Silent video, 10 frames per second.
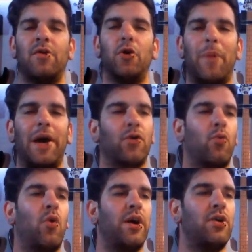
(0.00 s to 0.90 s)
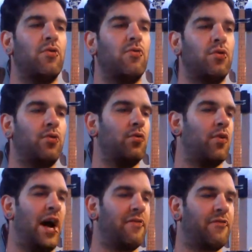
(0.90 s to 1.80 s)
No matter what you do,
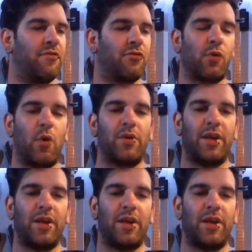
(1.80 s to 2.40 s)
I've thrown